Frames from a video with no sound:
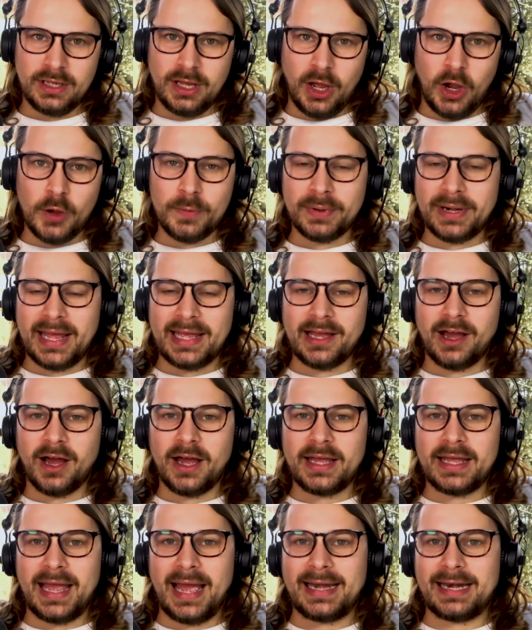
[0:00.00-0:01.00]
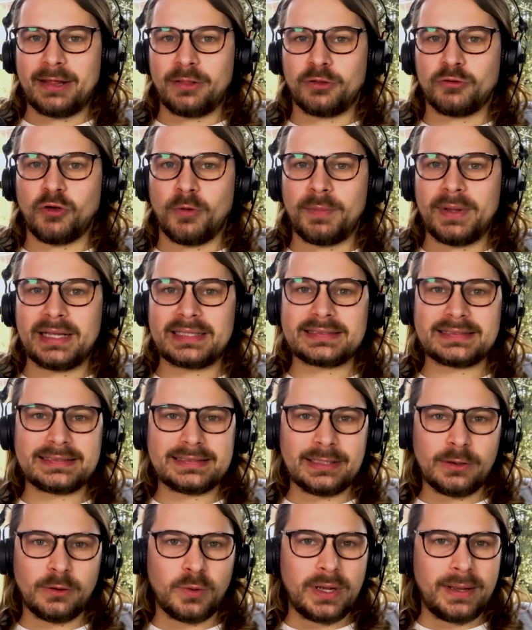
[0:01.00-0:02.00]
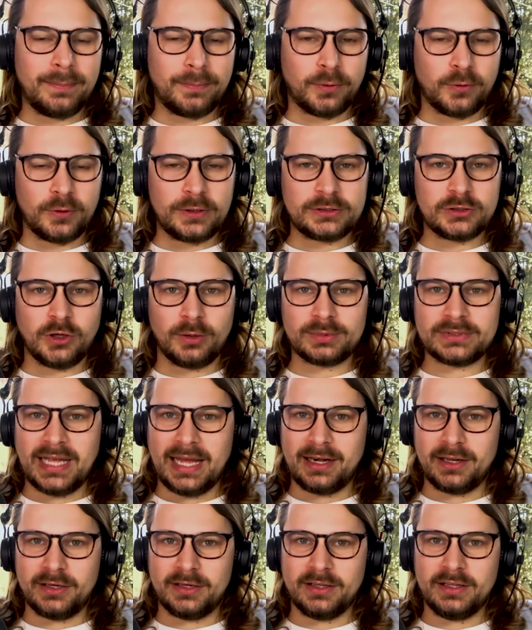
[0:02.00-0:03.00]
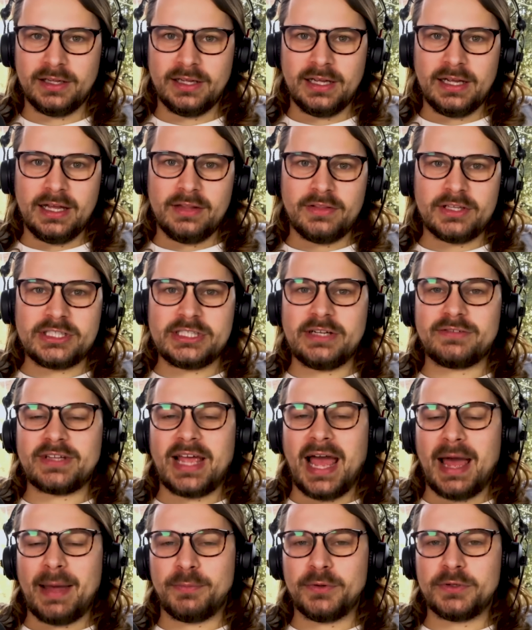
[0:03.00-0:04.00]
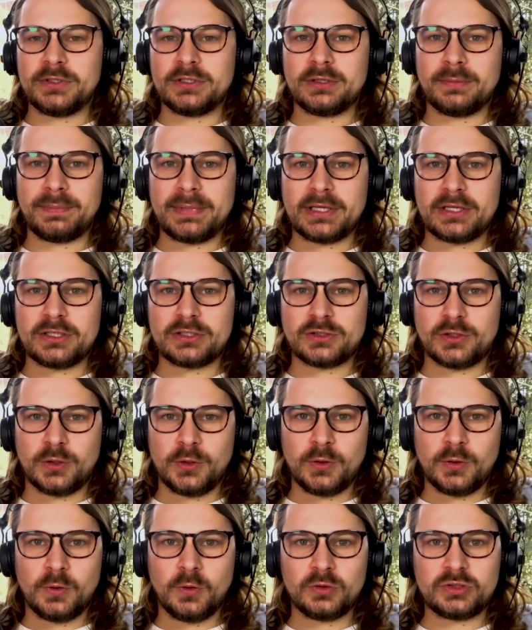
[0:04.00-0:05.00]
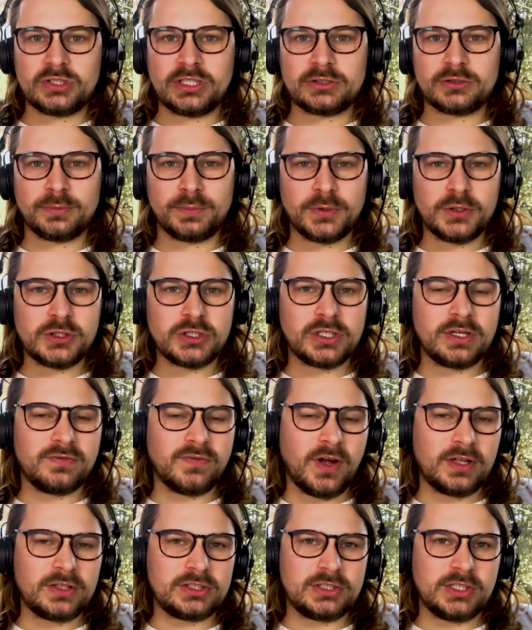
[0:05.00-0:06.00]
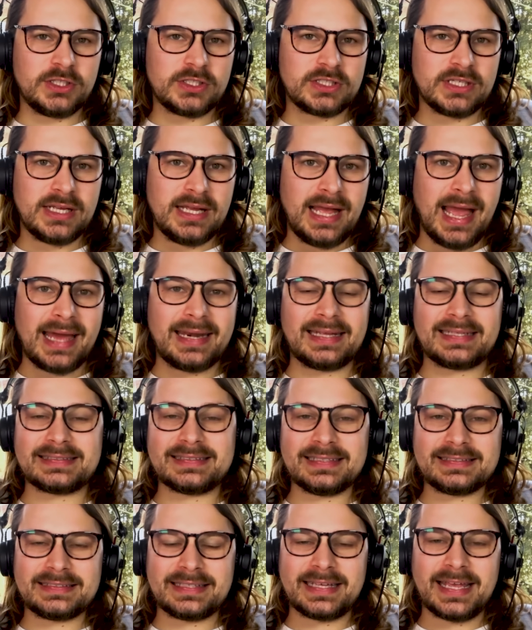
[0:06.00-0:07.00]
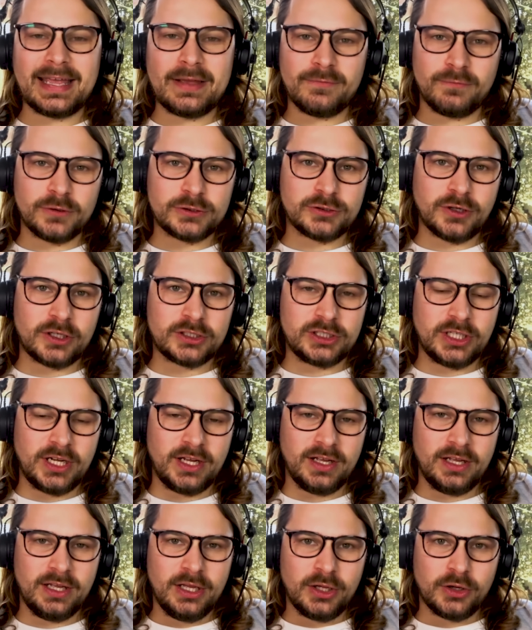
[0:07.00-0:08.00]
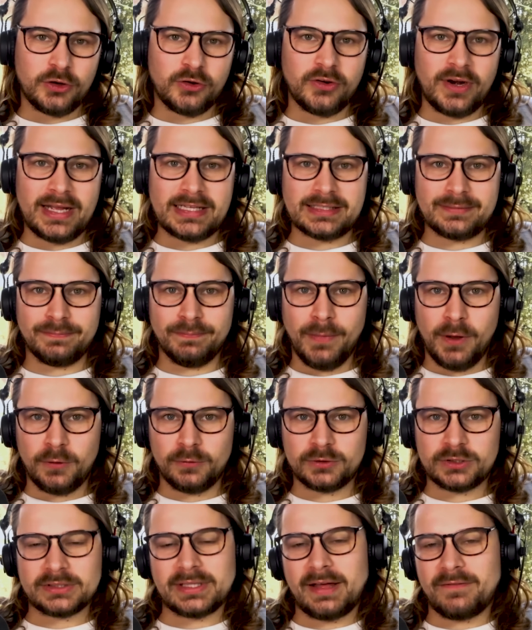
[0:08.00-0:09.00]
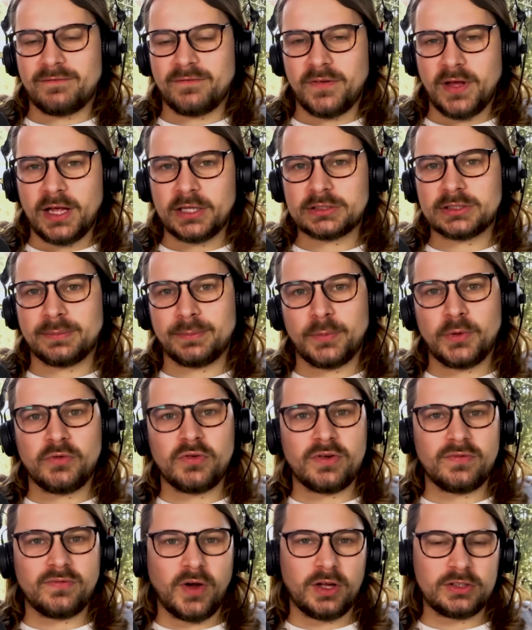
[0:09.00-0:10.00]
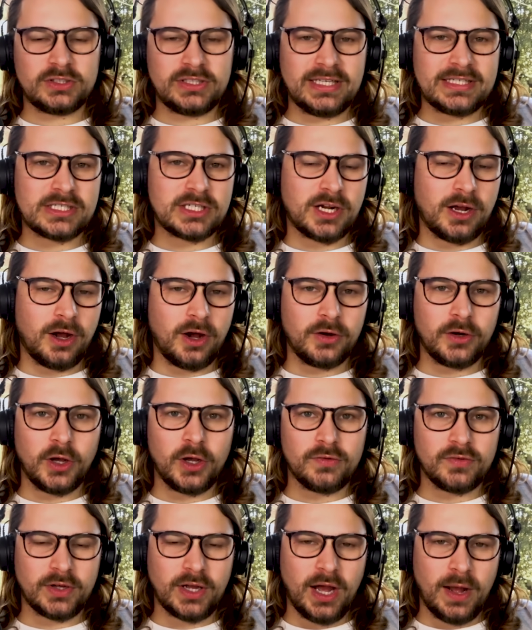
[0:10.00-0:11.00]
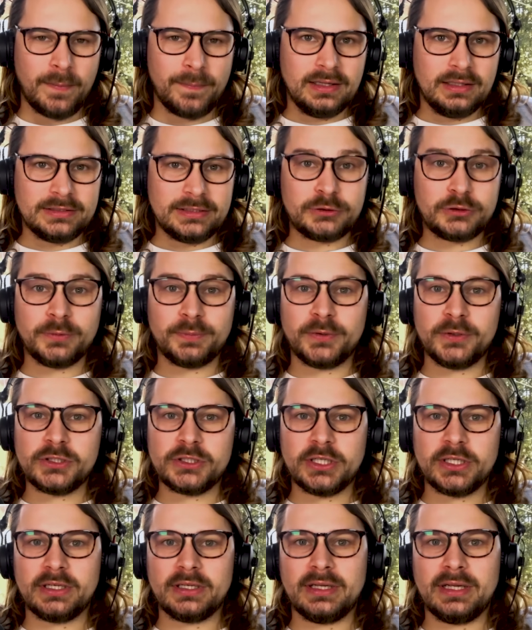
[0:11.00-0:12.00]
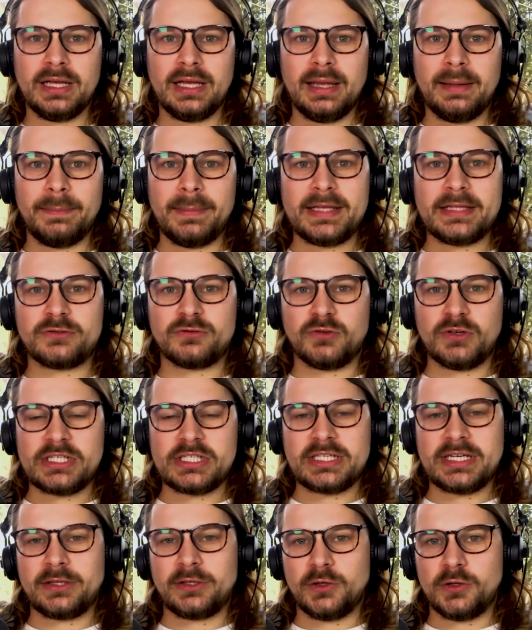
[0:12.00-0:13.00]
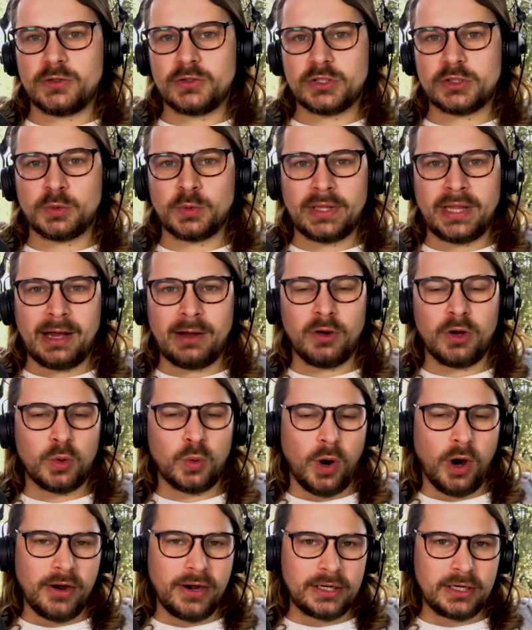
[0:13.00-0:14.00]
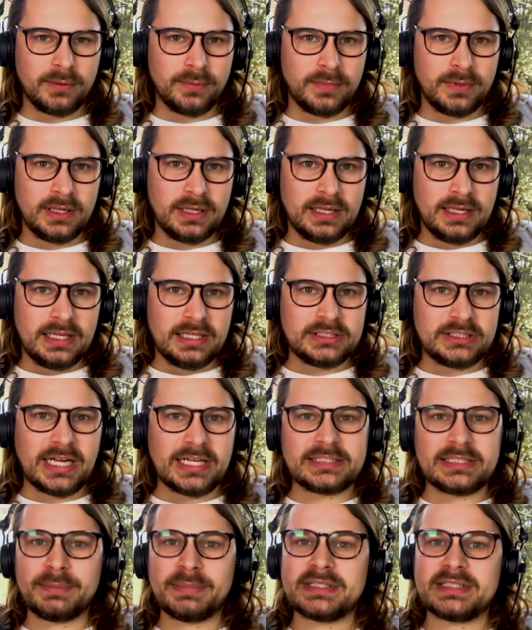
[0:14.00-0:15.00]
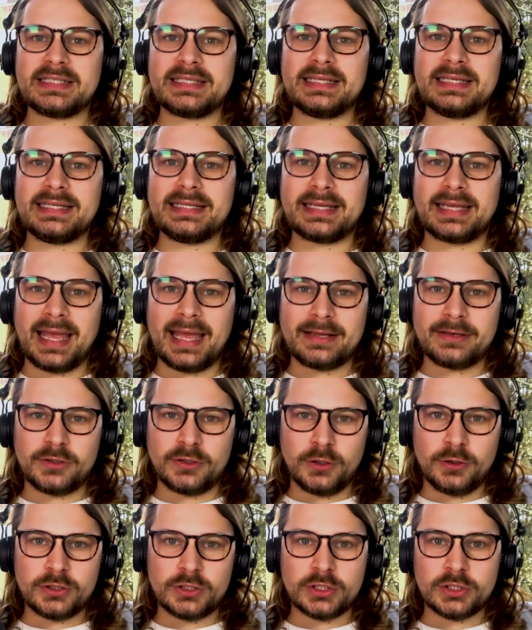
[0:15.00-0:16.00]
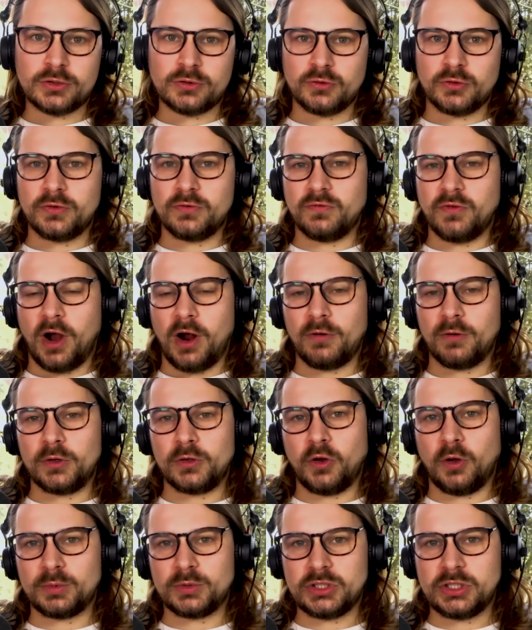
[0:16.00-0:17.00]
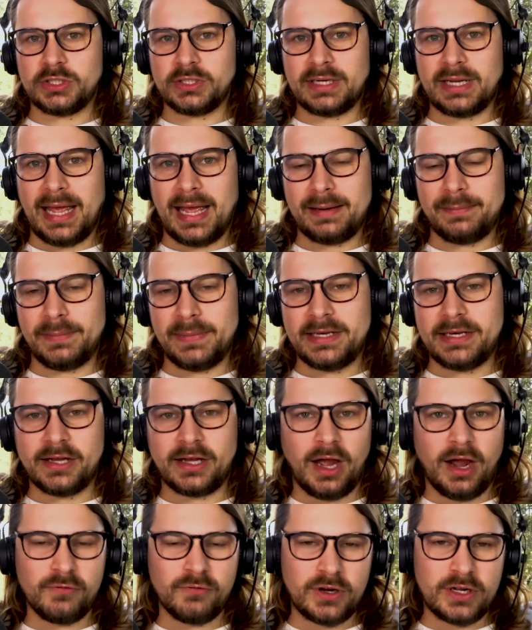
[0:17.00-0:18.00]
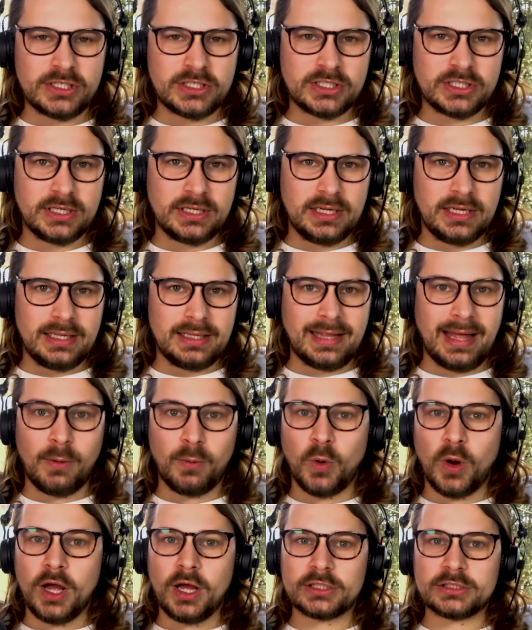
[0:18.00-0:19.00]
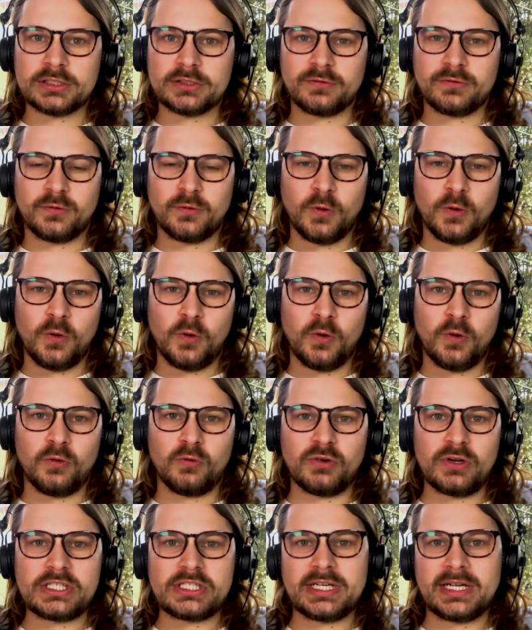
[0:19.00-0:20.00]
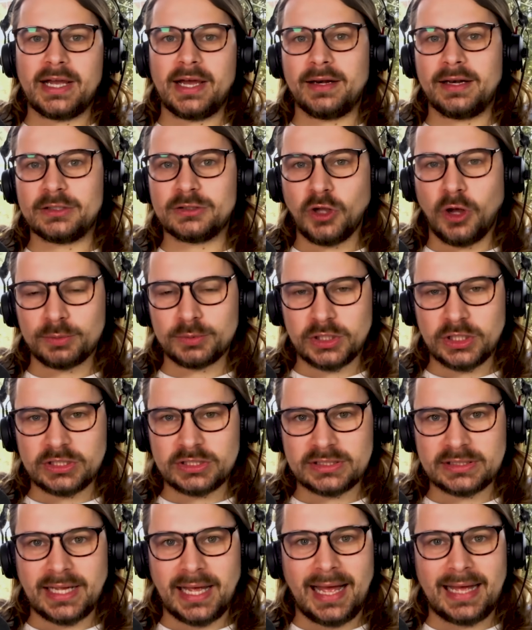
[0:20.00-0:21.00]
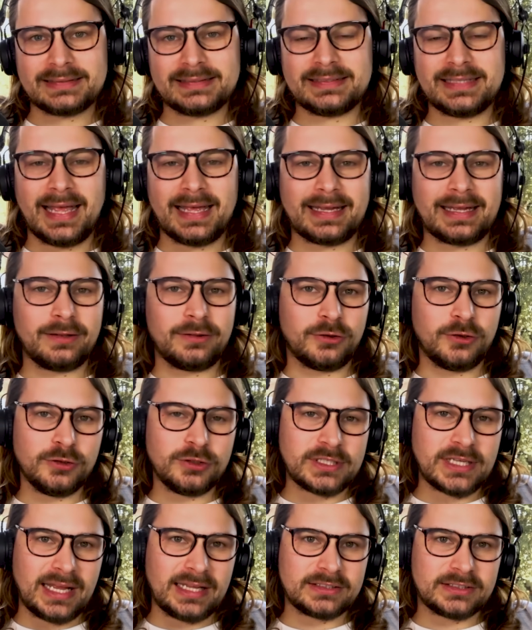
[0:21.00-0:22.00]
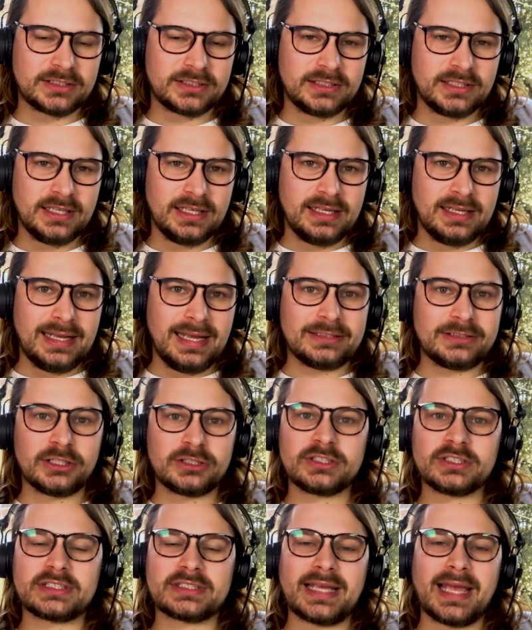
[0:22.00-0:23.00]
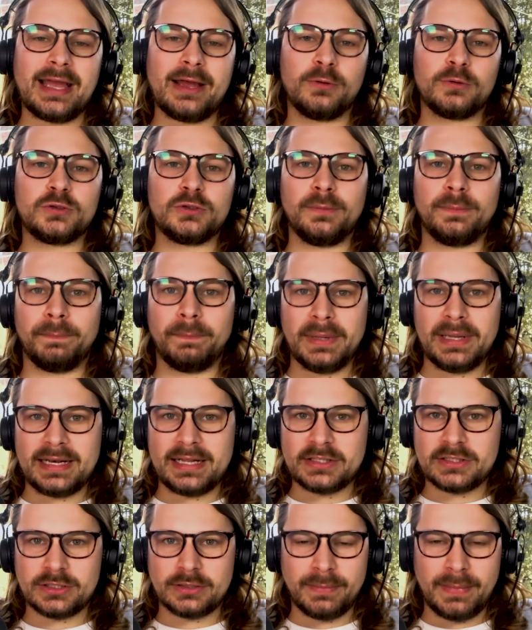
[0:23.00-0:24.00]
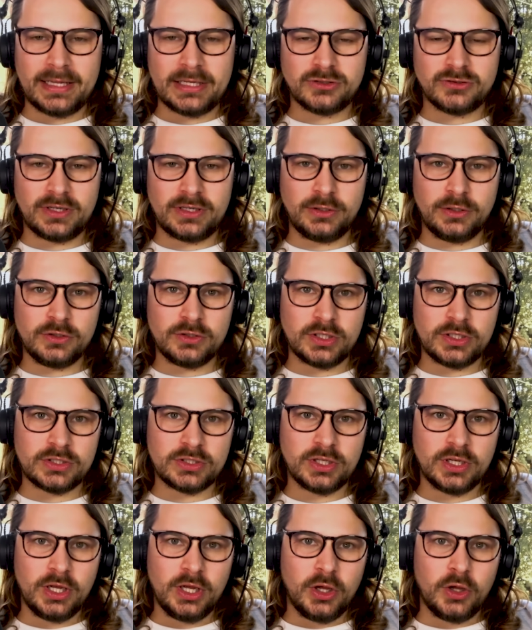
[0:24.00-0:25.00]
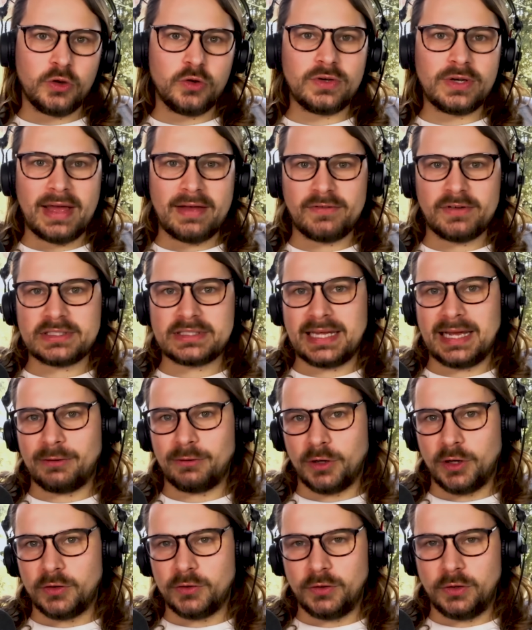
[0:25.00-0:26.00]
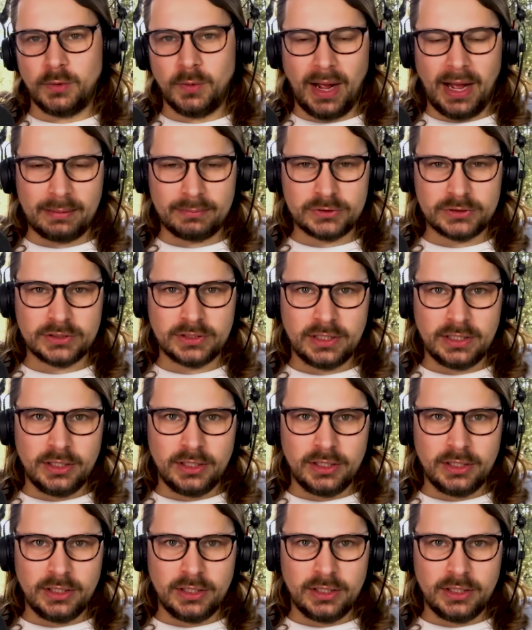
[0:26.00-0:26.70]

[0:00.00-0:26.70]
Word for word: OpenAI and Anthropic still employ top talent. The shift happened because Google's distribution advantages and existing infrastructure creates moats that first mover advantage can't overcome. Distribution means reaching users without acquiring them. ChatGPT gained users through viral adoption and media coverage. That works for reaching early adopters and tech enthusiasts. It doesn't scale to billions of mainstream users who never download new apps.